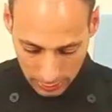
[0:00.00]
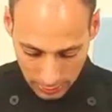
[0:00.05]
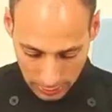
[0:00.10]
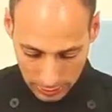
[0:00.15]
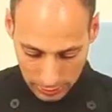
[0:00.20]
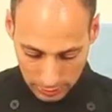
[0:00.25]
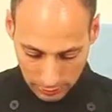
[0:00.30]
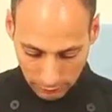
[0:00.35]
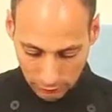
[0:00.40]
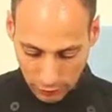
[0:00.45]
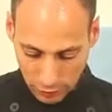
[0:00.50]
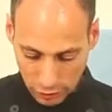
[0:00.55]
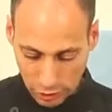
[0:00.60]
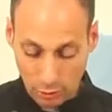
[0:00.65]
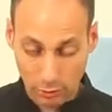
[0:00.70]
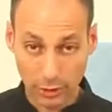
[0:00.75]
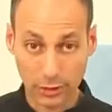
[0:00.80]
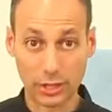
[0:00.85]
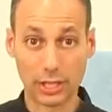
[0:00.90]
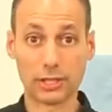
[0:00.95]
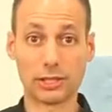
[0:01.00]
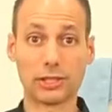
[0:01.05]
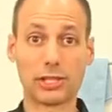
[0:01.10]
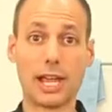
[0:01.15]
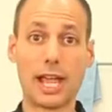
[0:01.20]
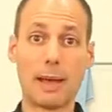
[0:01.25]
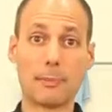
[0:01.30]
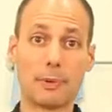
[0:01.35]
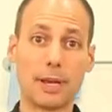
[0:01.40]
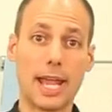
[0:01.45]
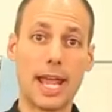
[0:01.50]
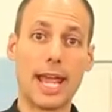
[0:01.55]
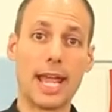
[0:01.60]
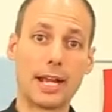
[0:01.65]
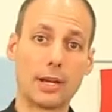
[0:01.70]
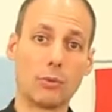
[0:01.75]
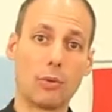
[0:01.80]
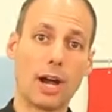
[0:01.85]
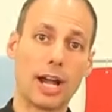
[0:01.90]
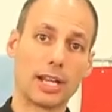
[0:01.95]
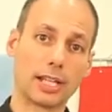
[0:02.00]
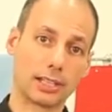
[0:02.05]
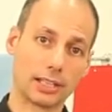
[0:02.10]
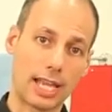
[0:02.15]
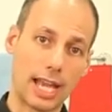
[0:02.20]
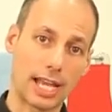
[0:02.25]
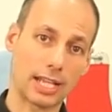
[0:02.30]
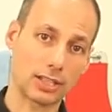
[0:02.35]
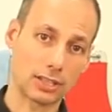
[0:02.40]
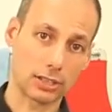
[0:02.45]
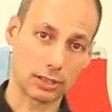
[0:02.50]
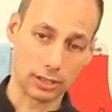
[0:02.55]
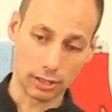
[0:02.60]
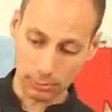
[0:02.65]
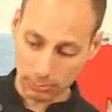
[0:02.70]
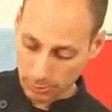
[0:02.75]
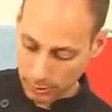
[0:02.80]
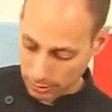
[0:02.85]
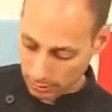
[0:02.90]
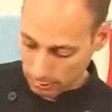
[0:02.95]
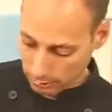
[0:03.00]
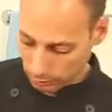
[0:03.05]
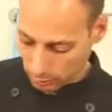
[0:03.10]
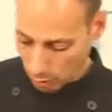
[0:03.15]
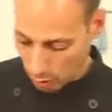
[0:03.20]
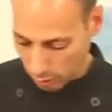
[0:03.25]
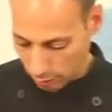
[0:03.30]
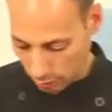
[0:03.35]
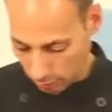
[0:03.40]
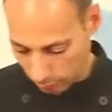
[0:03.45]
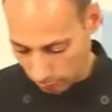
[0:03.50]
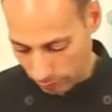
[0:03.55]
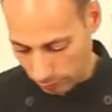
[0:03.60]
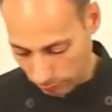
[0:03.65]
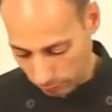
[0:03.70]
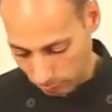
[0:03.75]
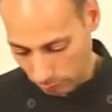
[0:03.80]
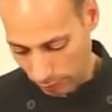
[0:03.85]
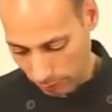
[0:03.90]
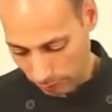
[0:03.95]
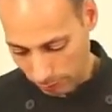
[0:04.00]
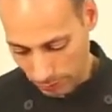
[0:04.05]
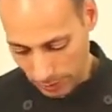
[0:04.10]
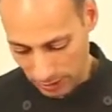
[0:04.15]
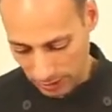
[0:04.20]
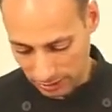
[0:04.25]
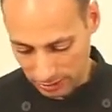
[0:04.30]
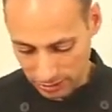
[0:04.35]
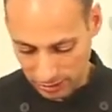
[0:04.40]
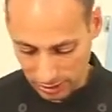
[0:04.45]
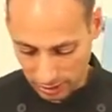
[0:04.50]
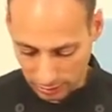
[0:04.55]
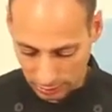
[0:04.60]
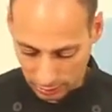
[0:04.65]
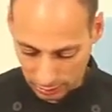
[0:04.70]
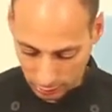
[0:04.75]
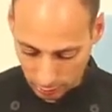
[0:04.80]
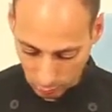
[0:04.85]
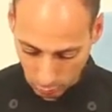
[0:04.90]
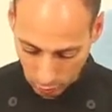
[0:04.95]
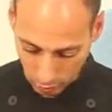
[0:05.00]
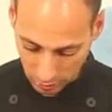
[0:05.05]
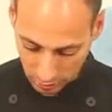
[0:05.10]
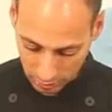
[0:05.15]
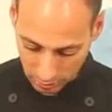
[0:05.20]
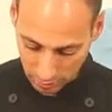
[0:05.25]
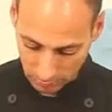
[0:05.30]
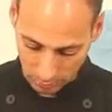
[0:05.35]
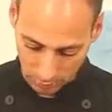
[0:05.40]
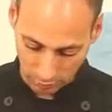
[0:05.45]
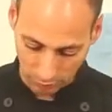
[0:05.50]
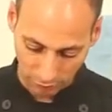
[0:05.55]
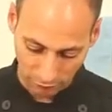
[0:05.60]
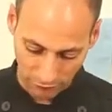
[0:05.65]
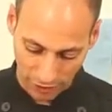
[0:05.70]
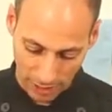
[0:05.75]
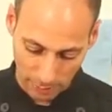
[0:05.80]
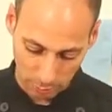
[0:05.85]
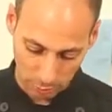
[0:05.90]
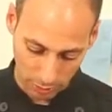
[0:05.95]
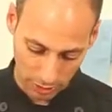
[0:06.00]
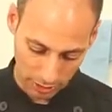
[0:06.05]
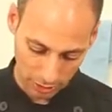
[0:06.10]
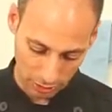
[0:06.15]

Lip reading: is if you're doing this and you happen to egg white, it lasts a little bit longer with it being sticky. The water seems to evaporate